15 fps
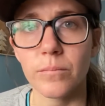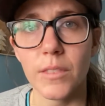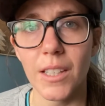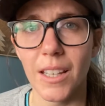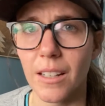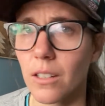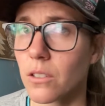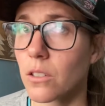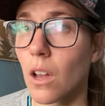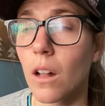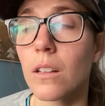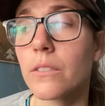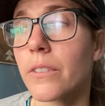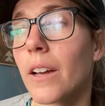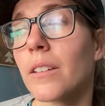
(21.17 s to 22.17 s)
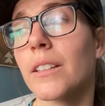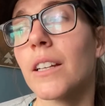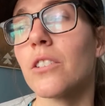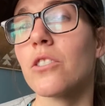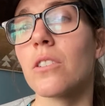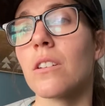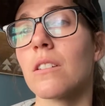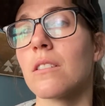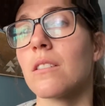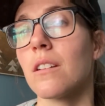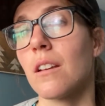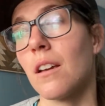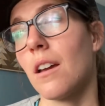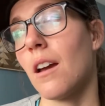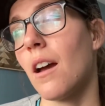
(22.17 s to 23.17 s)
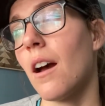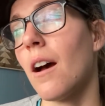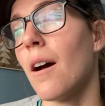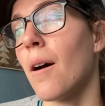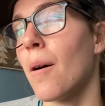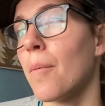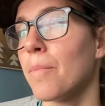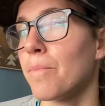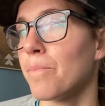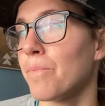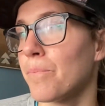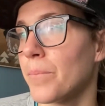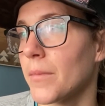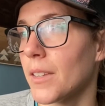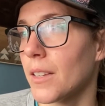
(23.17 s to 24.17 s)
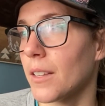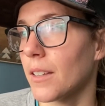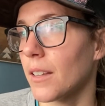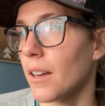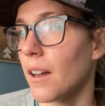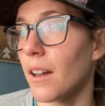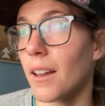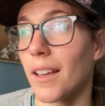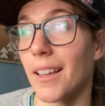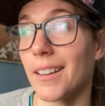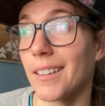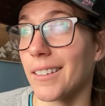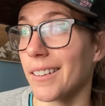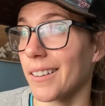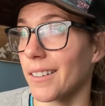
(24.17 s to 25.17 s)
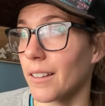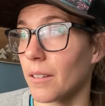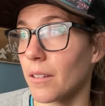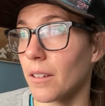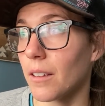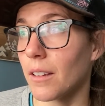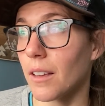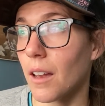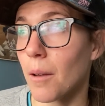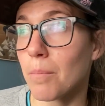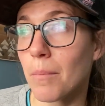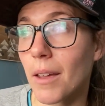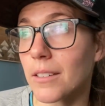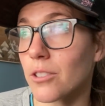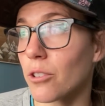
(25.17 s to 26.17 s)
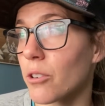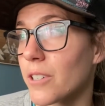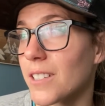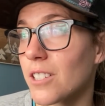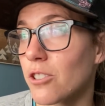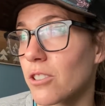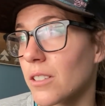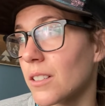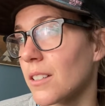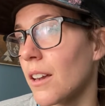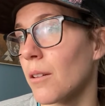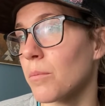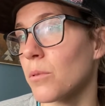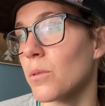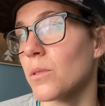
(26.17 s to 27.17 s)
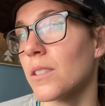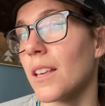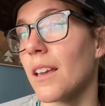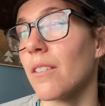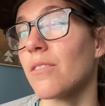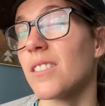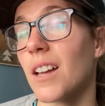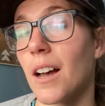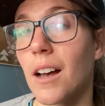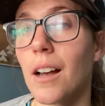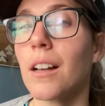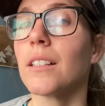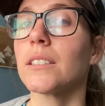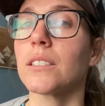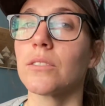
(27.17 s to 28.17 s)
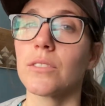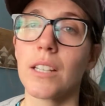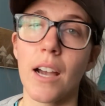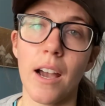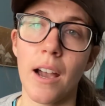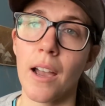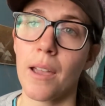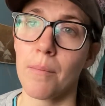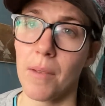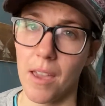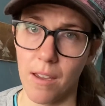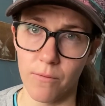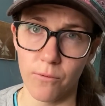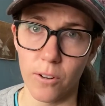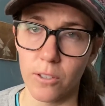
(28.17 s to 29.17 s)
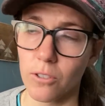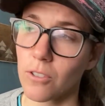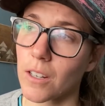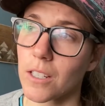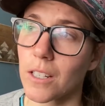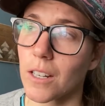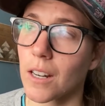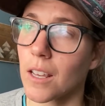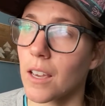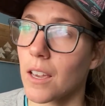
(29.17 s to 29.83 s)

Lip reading: Get a solid foundation. Um, and a mentor or teacher can help you save tons of time and frustration.